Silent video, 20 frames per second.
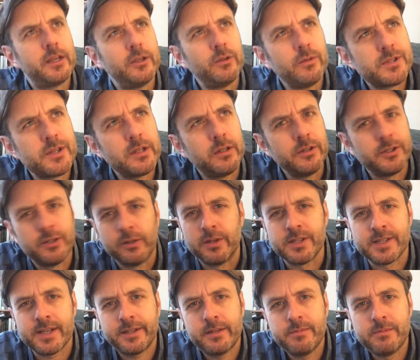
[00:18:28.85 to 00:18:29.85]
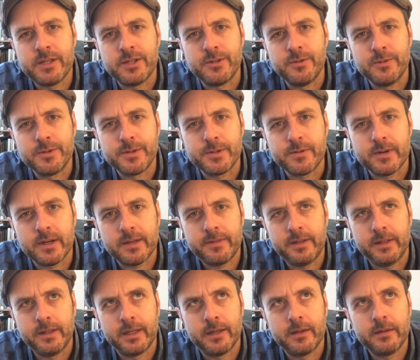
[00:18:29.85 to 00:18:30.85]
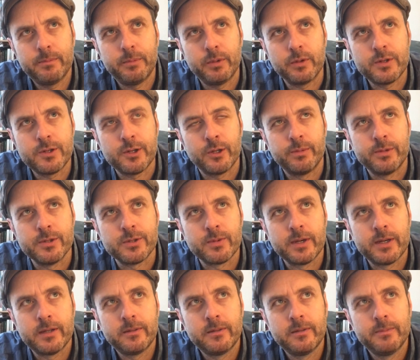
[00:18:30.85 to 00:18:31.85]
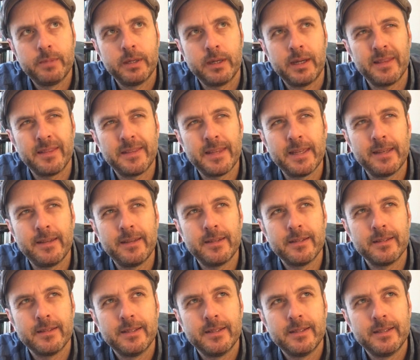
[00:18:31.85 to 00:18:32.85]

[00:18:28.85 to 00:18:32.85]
I also got Douglas Adams' autograph in that bookshop as well, but I think